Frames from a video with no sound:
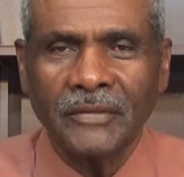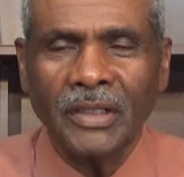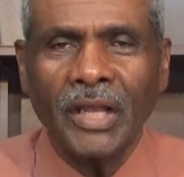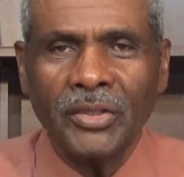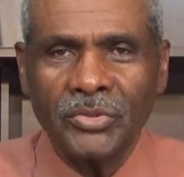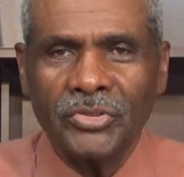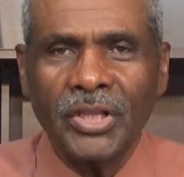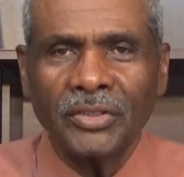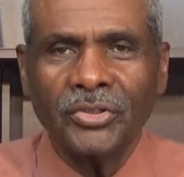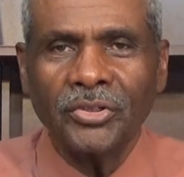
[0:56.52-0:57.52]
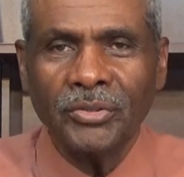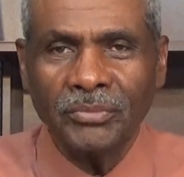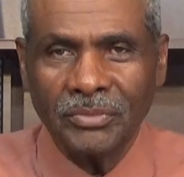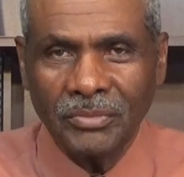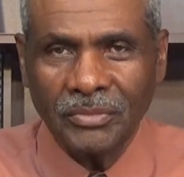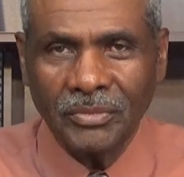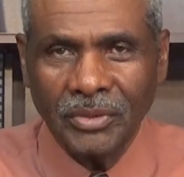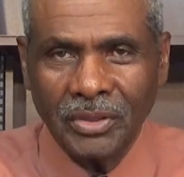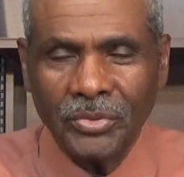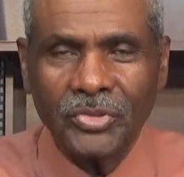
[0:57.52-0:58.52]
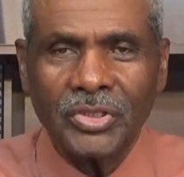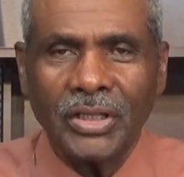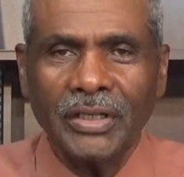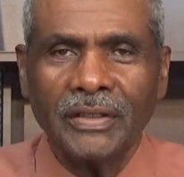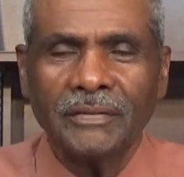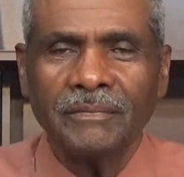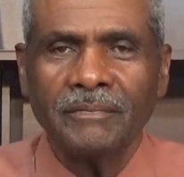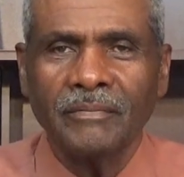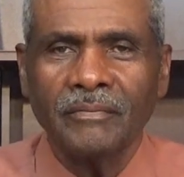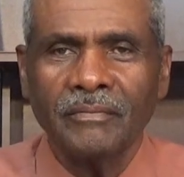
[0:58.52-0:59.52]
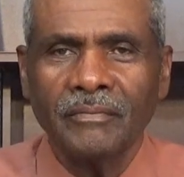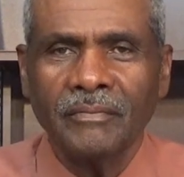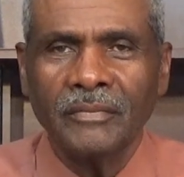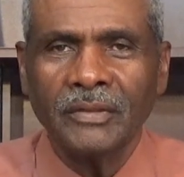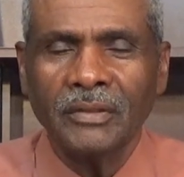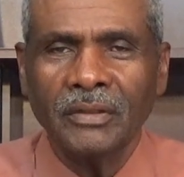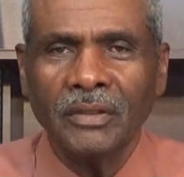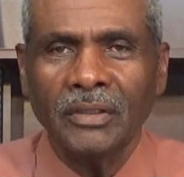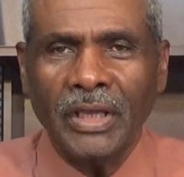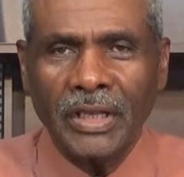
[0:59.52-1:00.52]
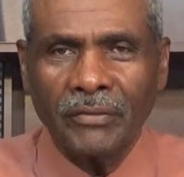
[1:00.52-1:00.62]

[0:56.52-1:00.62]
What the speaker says: and I use that term loosely, that